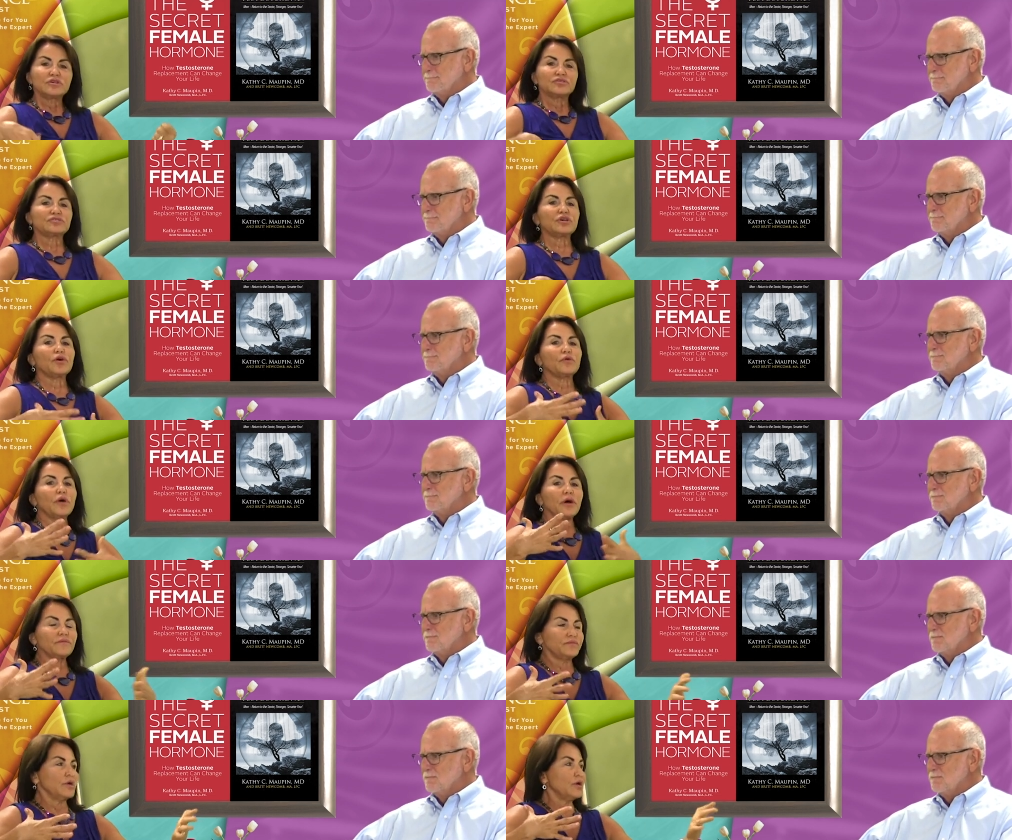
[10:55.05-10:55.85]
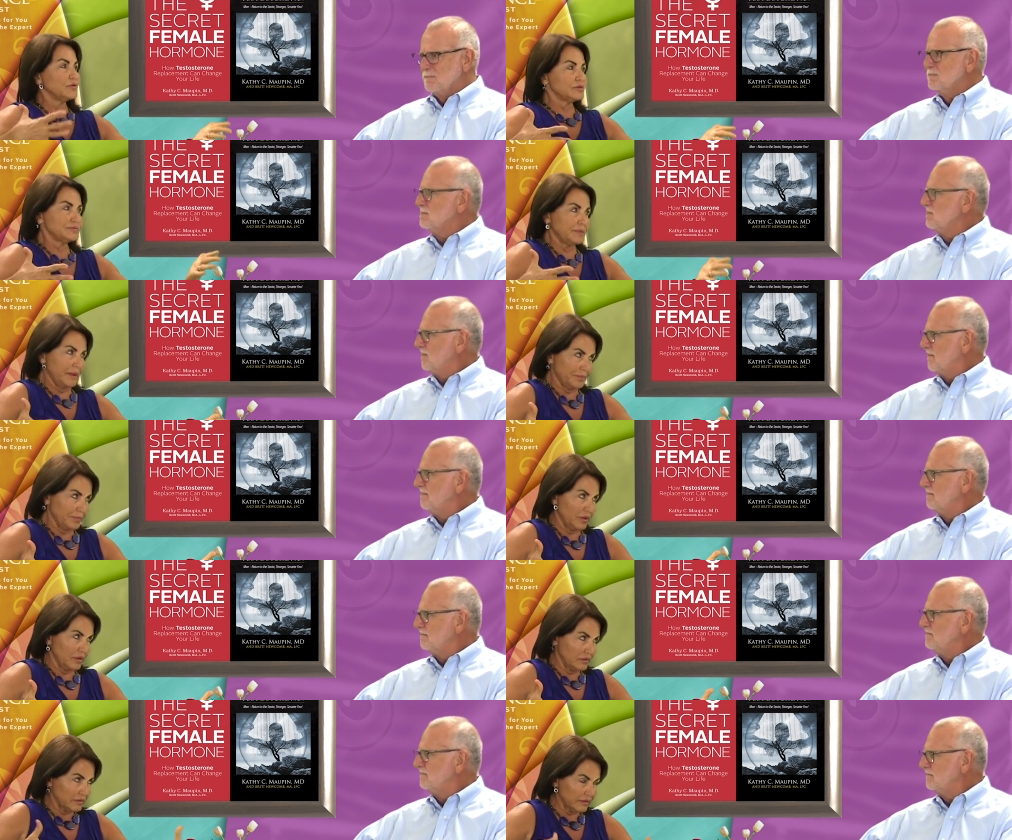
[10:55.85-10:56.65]
Speaker 1: So of those
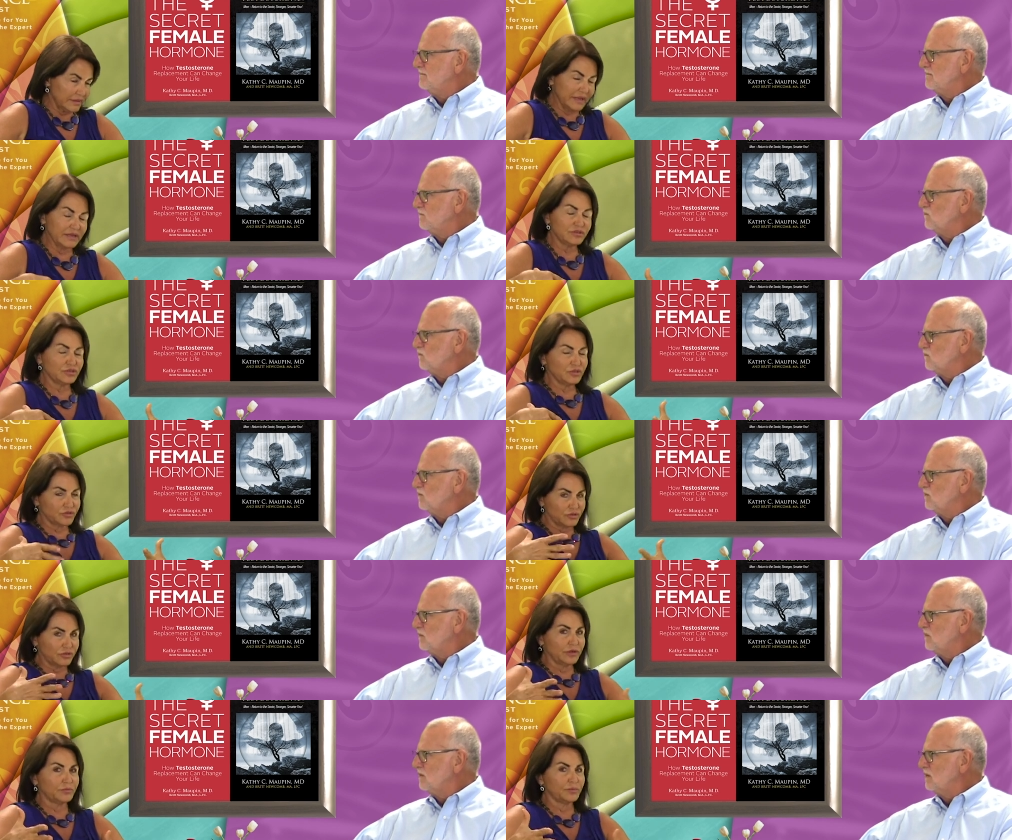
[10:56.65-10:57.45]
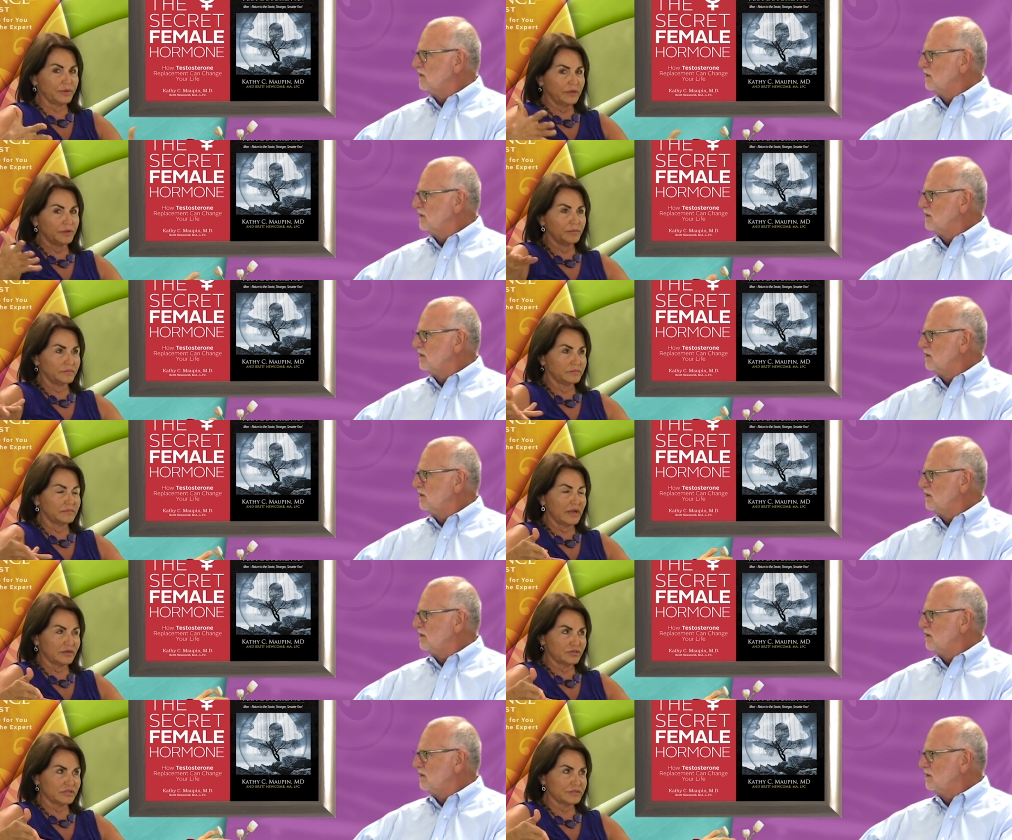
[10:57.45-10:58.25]
people, and that's usually real,
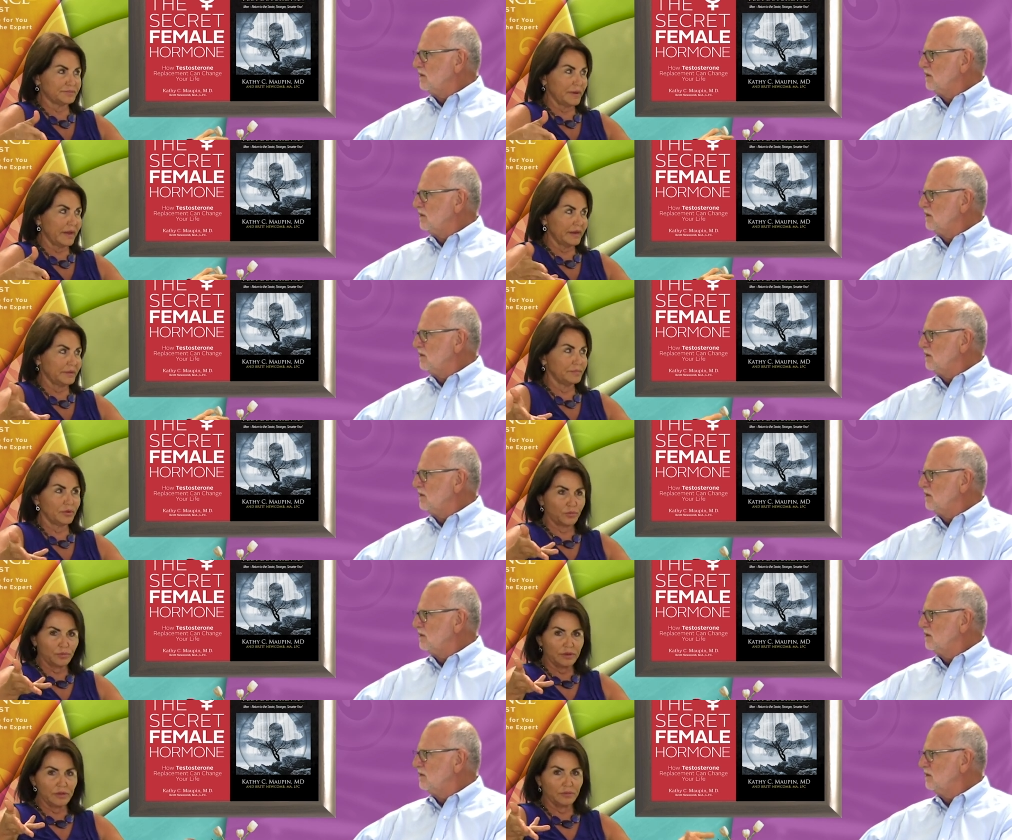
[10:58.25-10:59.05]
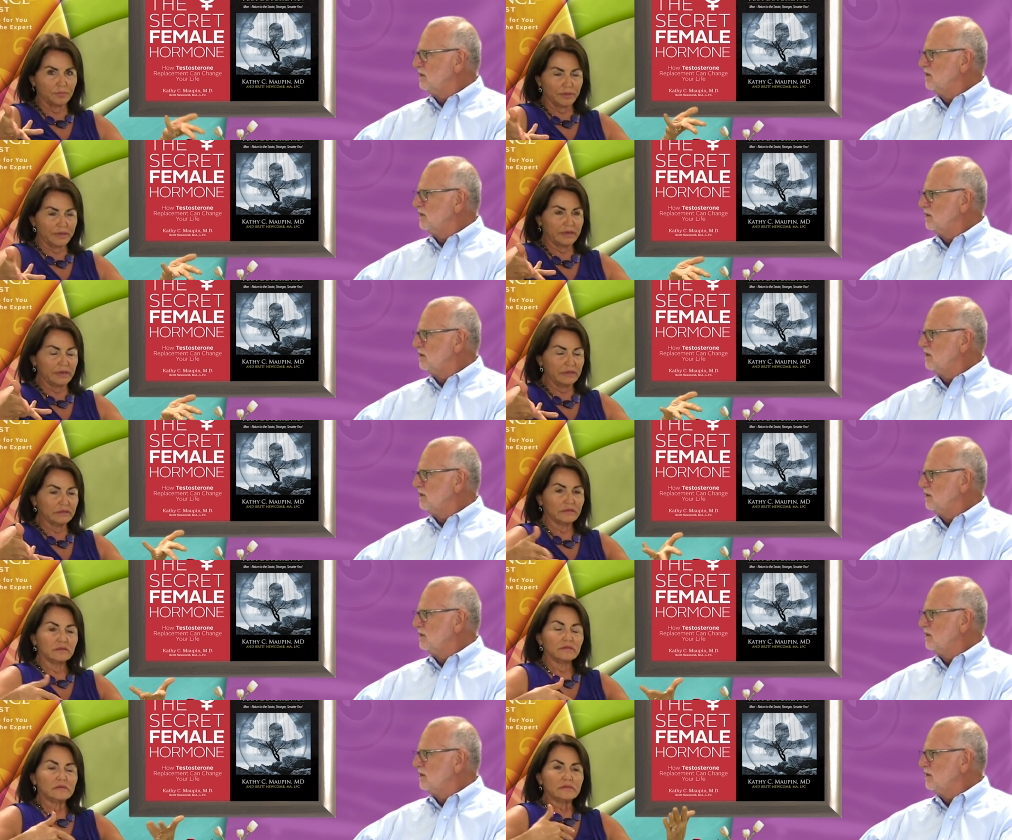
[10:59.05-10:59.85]
not just spotting, but real
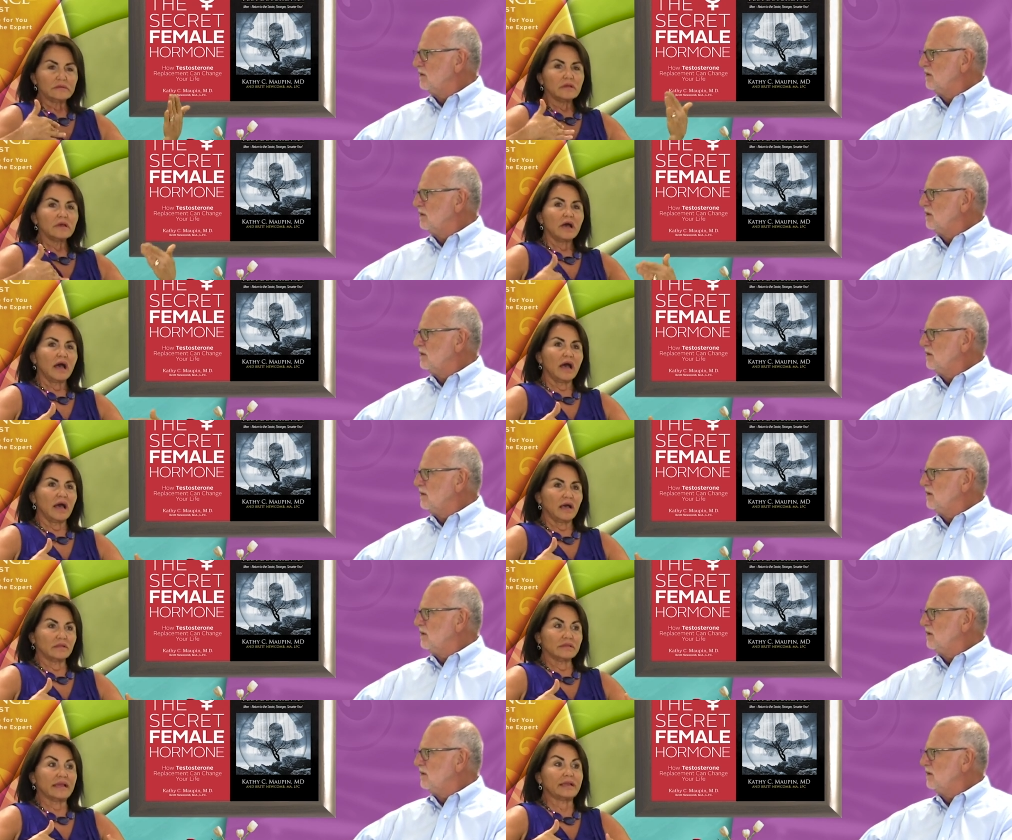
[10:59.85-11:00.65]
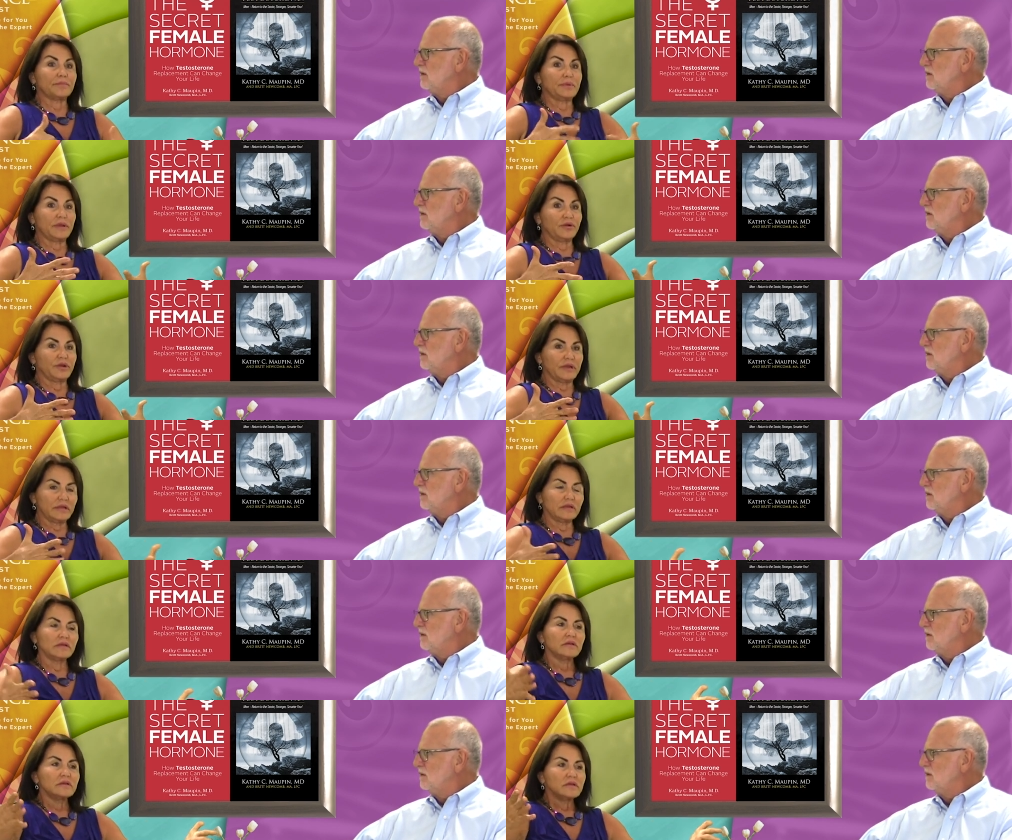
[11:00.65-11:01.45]
bleeding, uh, like a
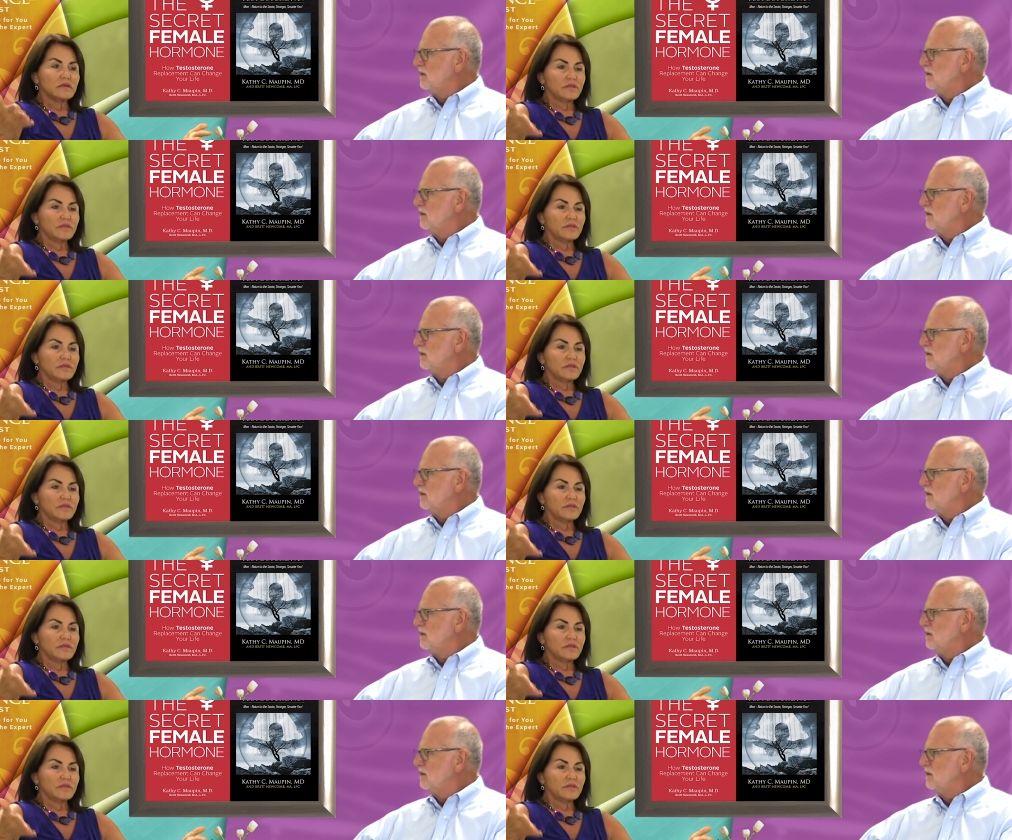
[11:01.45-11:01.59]
period.